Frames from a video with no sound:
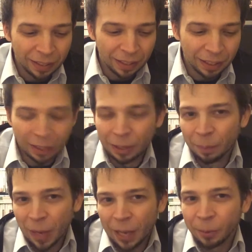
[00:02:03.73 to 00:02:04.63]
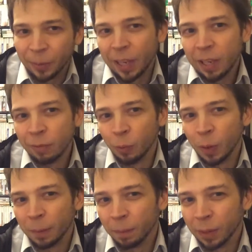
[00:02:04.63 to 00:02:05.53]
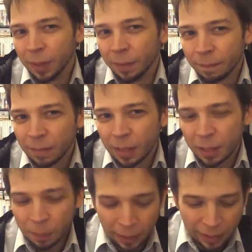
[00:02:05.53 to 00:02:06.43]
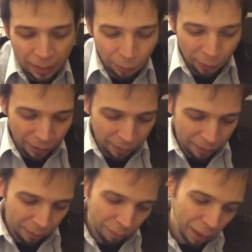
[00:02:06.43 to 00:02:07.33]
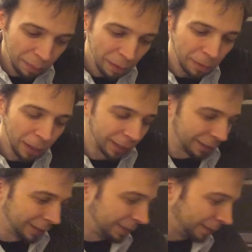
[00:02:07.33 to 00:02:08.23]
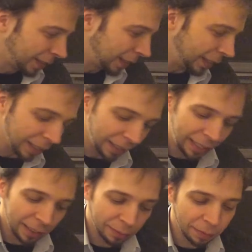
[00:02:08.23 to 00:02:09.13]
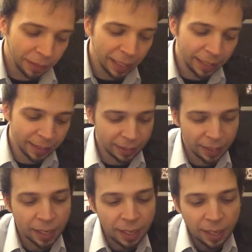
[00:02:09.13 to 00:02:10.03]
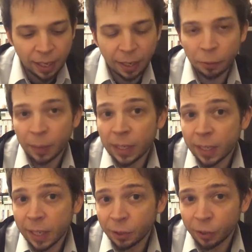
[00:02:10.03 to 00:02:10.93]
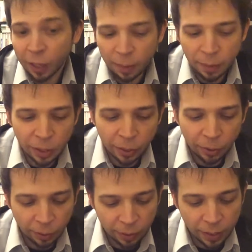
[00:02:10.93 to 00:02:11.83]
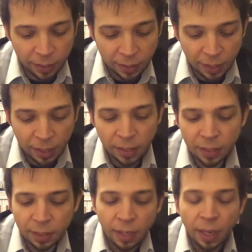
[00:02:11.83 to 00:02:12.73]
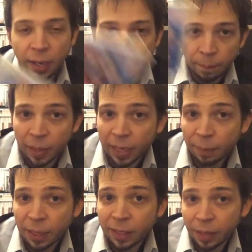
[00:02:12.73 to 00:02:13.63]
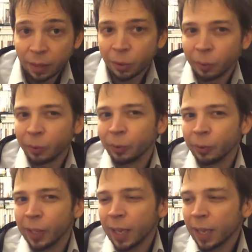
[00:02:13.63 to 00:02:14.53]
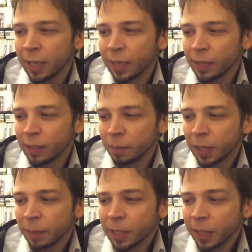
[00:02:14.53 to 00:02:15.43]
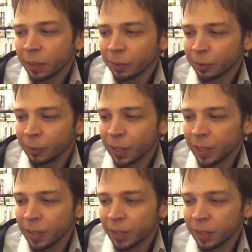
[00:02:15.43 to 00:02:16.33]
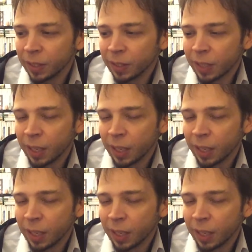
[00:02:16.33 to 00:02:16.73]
I don't have one, but I should probably get one. Might be fun. Next, we've got another PC Engine game here. This is Megami TenKoku, and Megami TenKoku is